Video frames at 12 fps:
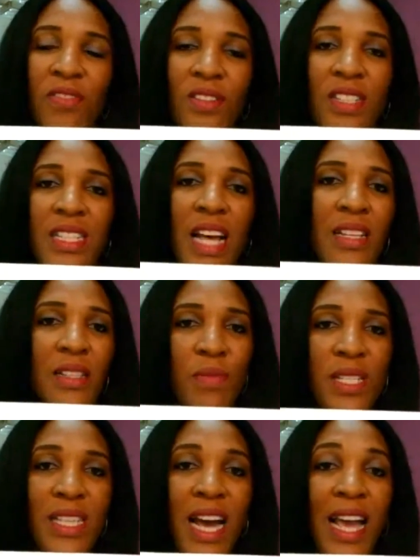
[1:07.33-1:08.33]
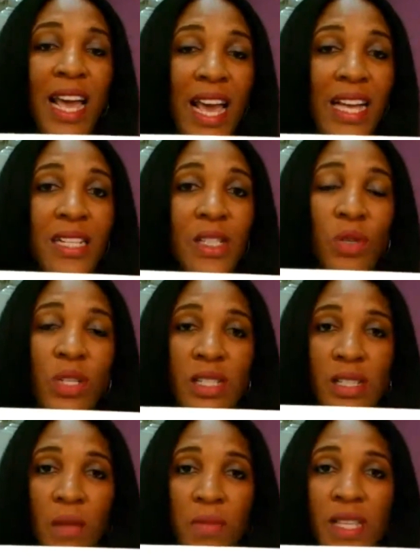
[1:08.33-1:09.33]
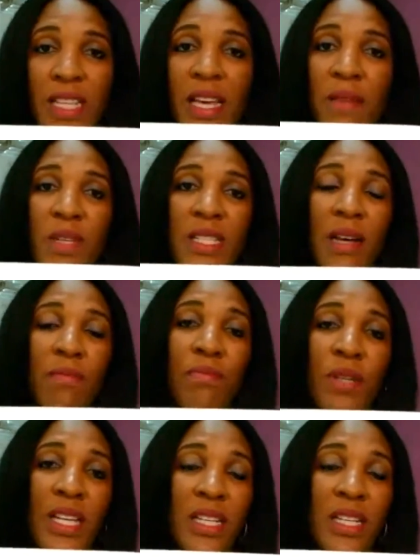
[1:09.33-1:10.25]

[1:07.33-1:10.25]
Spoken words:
For instance, Mr. A is doing something, Mr.